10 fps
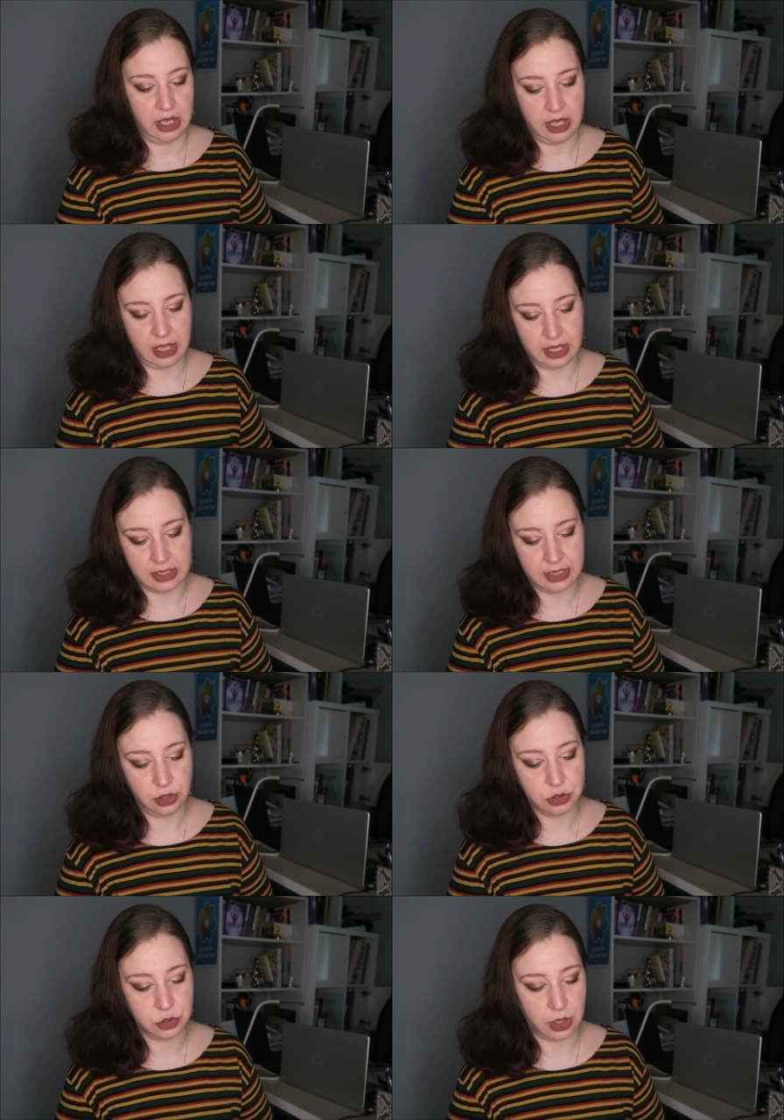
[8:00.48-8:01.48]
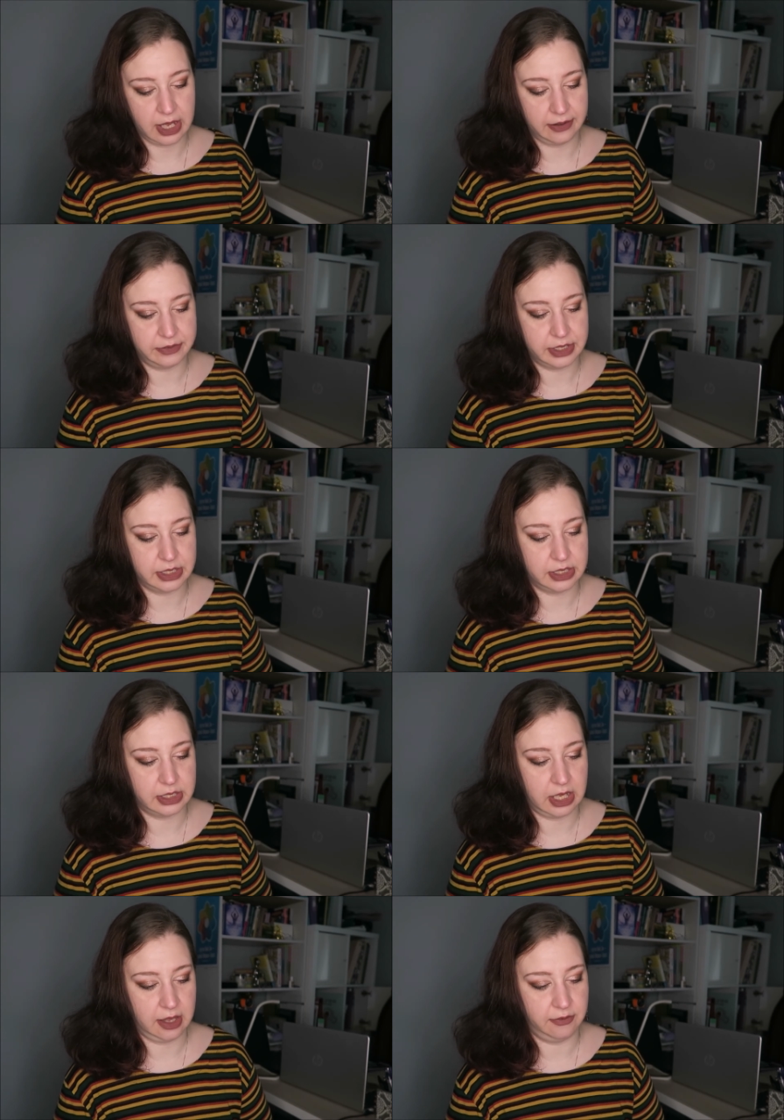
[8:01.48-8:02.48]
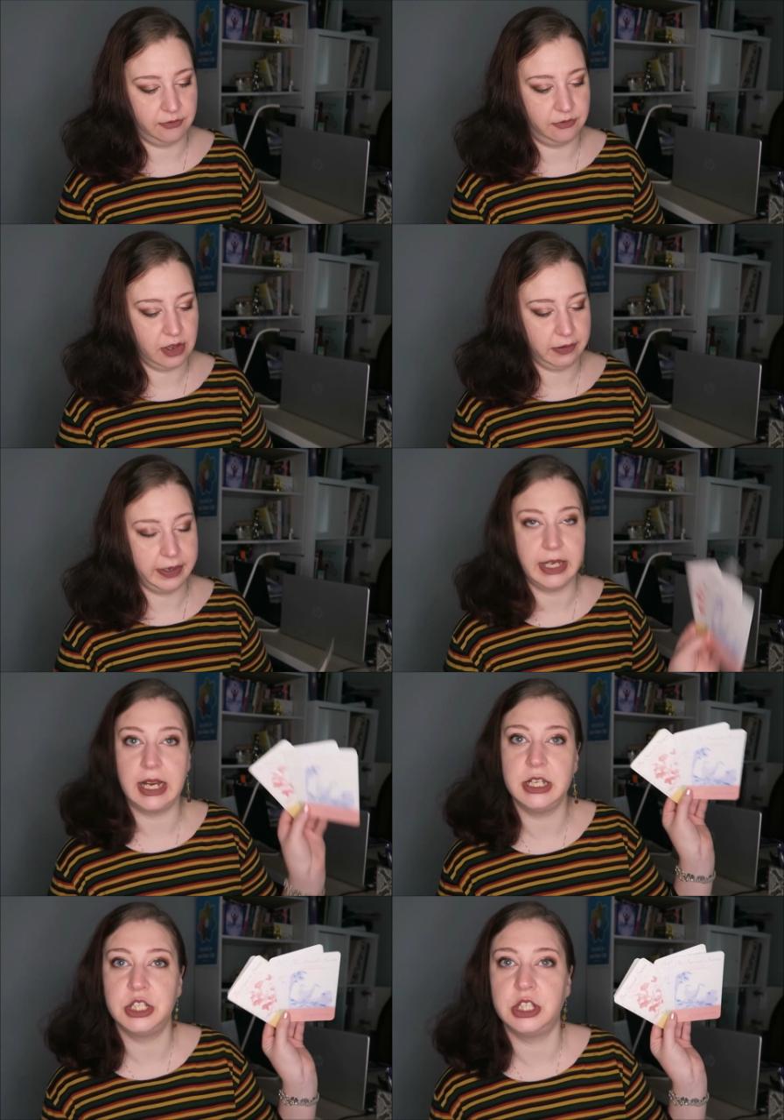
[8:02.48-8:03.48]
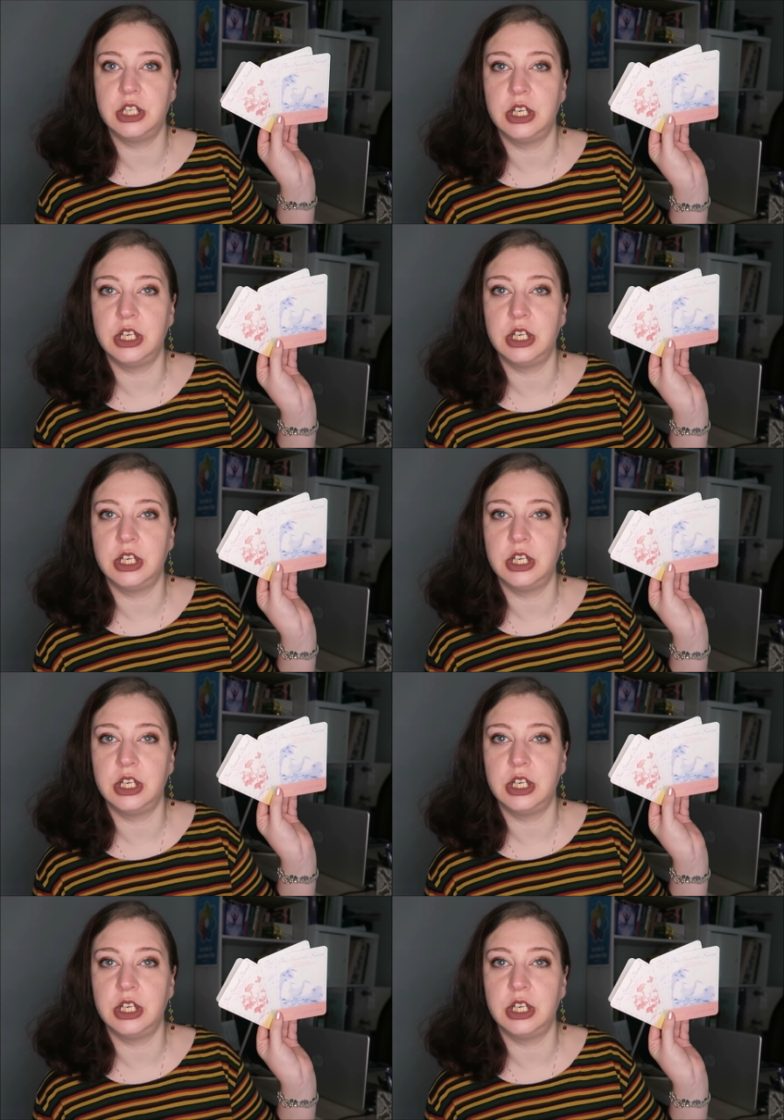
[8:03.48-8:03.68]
They also have this very nice